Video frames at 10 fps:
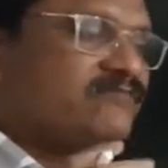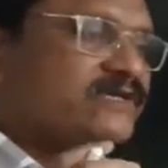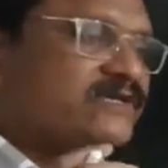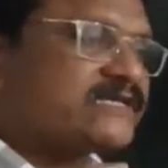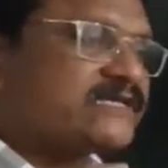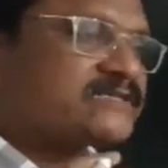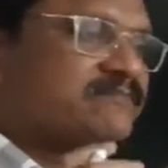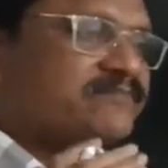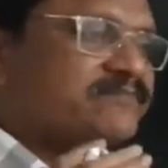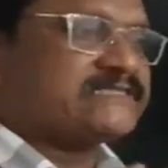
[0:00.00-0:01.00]
we need
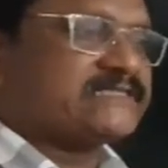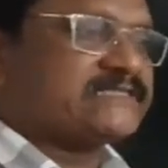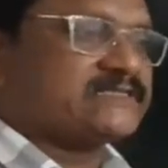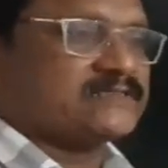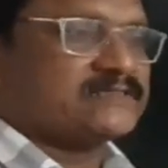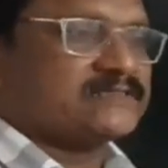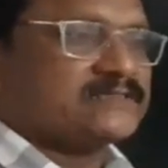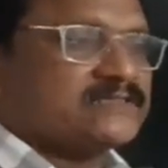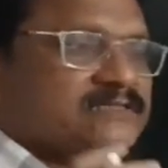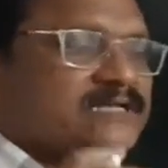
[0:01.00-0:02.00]
some basic
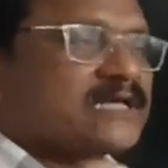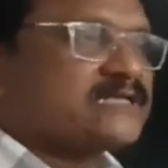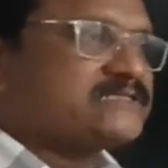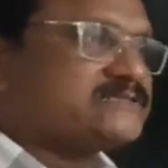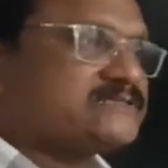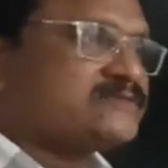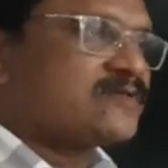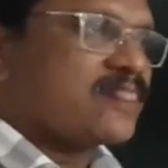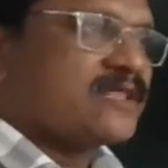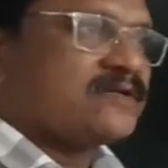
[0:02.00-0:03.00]
knowledge.
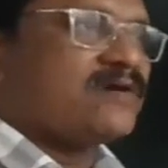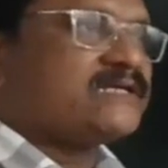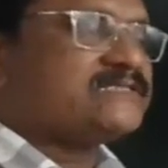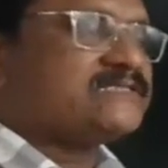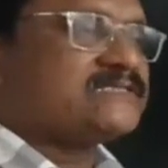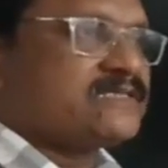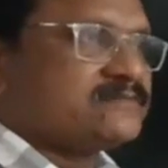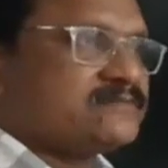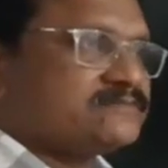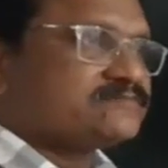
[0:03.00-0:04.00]
What is
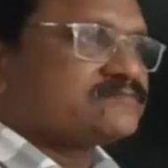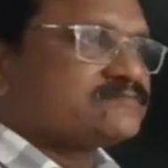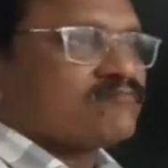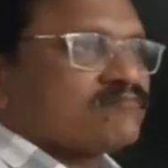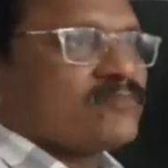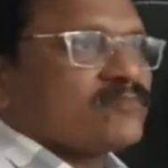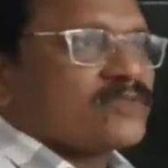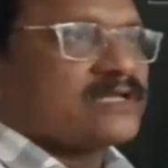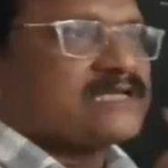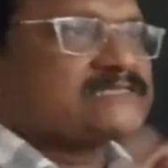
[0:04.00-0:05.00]
that?
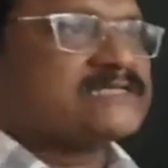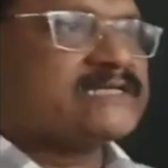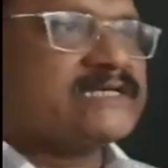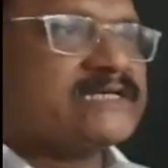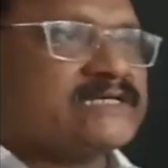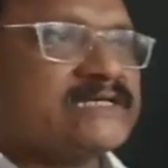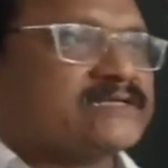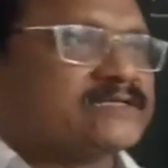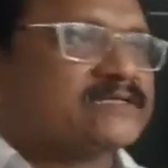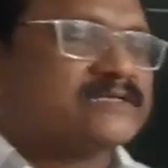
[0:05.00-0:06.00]

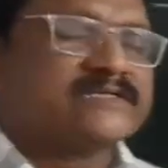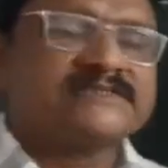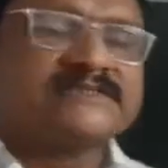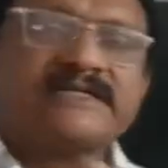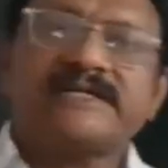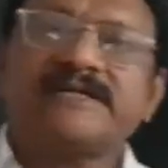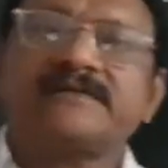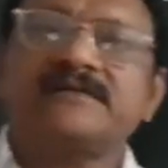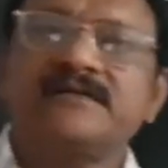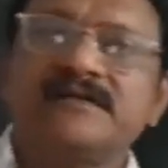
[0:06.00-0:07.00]
Yesterday
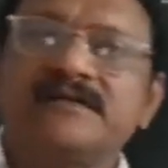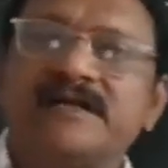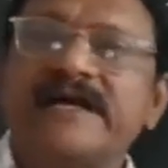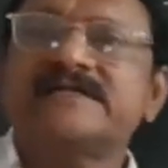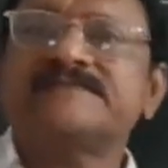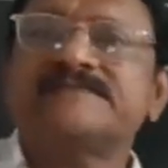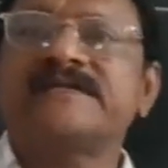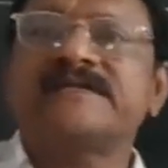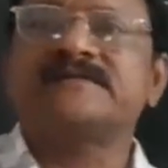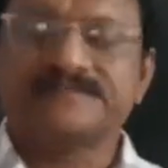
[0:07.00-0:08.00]
I
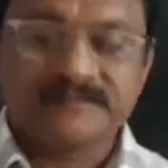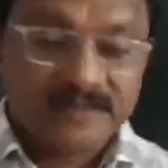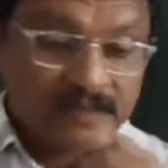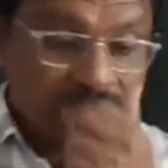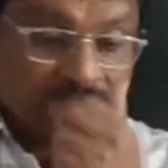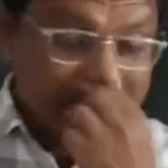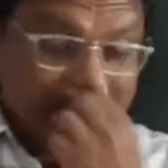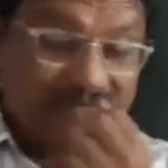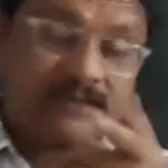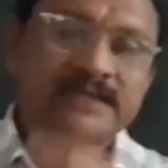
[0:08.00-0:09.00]
explained
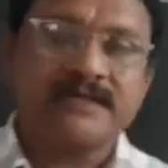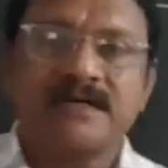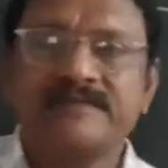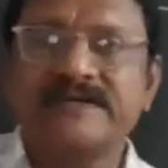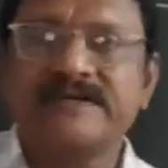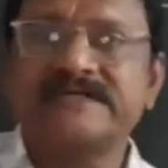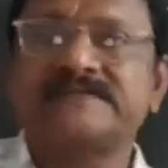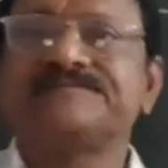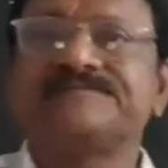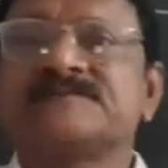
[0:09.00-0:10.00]
electronic configuration.